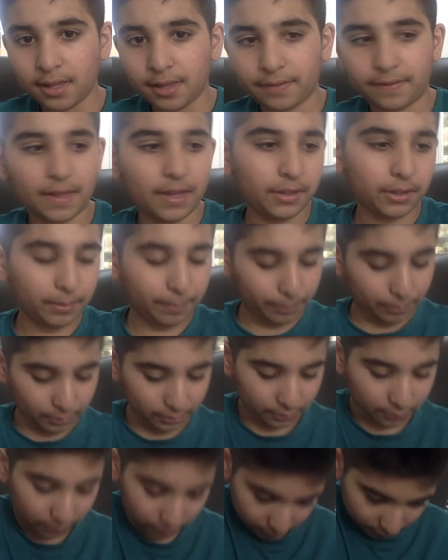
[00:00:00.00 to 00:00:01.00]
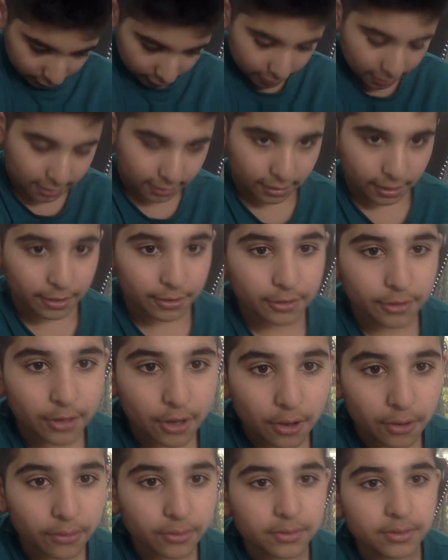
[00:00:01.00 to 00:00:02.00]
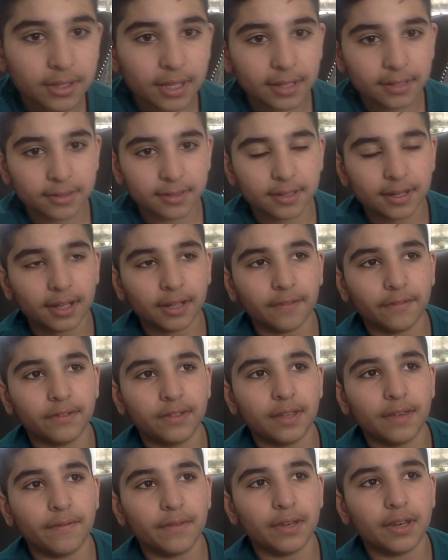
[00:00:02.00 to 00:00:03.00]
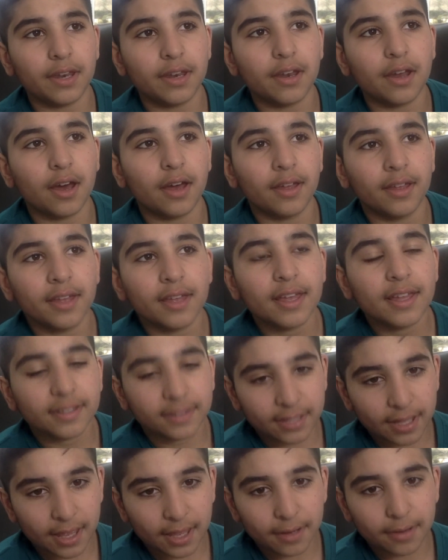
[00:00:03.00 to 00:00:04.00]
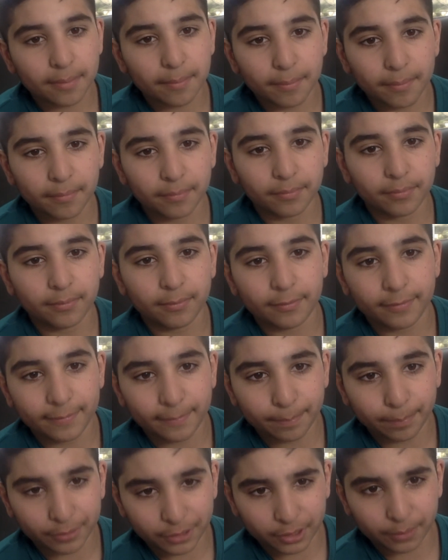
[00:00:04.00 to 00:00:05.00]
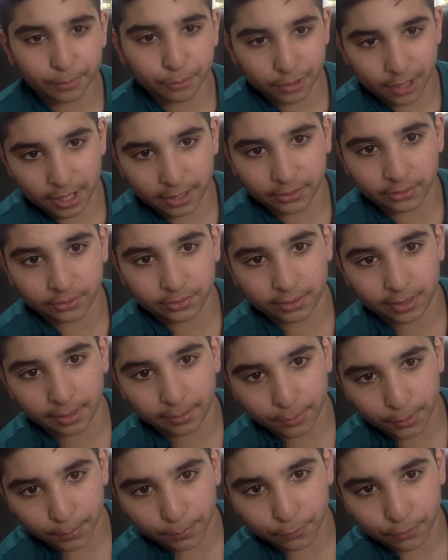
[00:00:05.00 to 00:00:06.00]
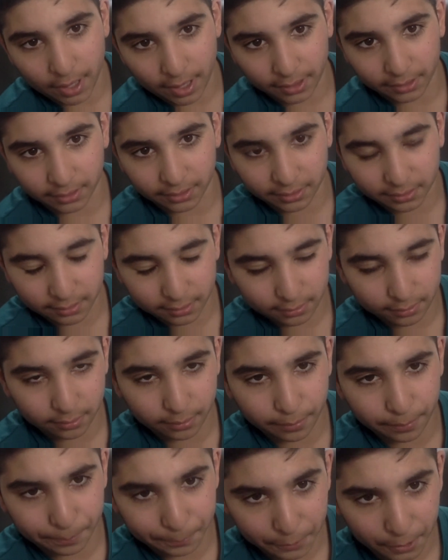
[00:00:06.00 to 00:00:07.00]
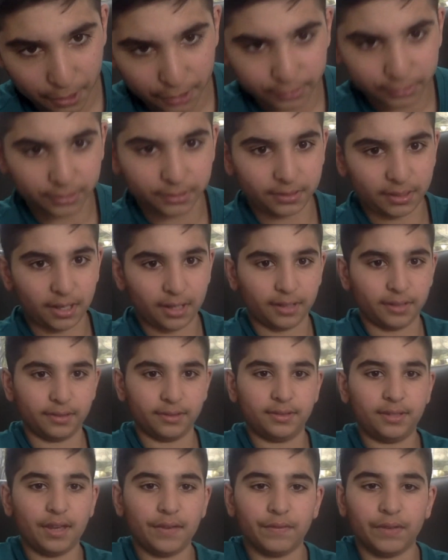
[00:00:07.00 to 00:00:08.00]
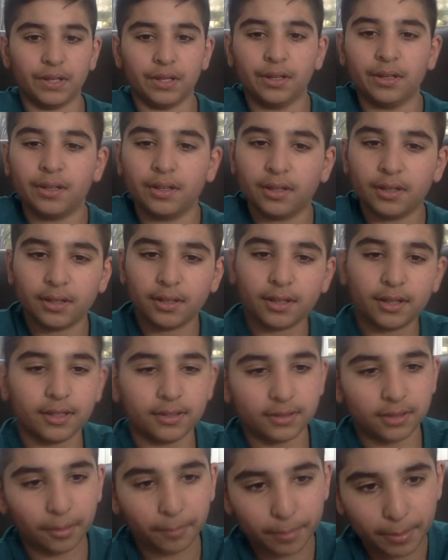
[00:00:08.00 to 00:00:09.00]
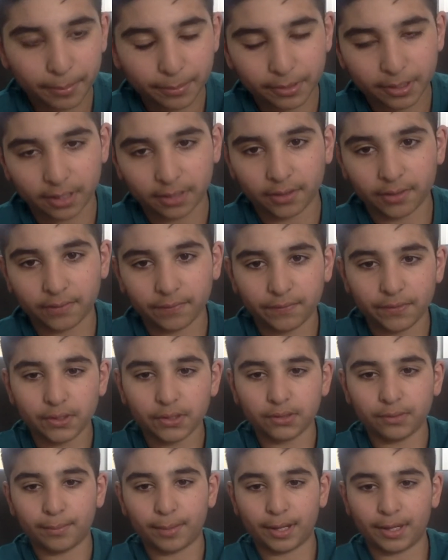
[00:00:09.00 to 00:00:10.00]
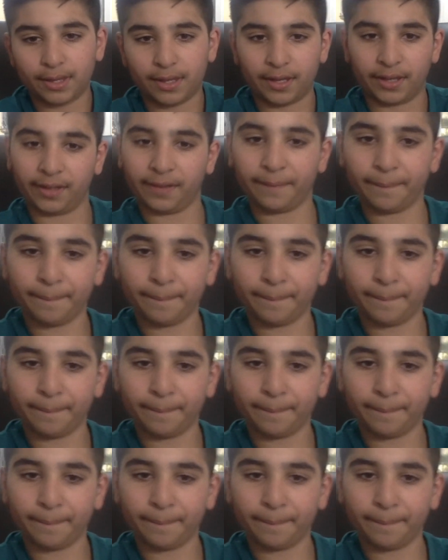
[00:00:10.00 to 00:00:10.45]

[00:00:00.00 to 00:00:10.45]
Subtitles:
then the person who's seeing it knows that it's a -7 and not 10 subtraction sign 7, because some people get confused by that.